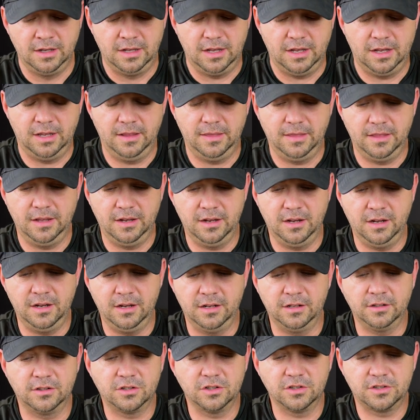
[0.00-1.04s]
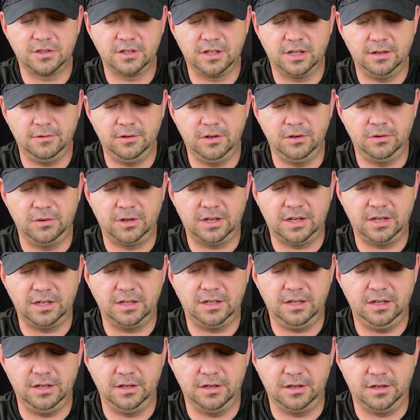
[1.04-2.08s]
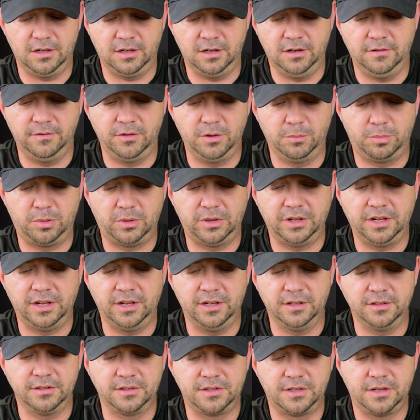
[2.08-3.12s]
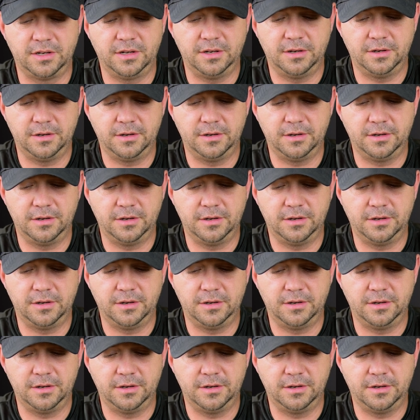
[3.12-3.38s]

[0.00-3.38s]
And then just to give you an idea of the plans,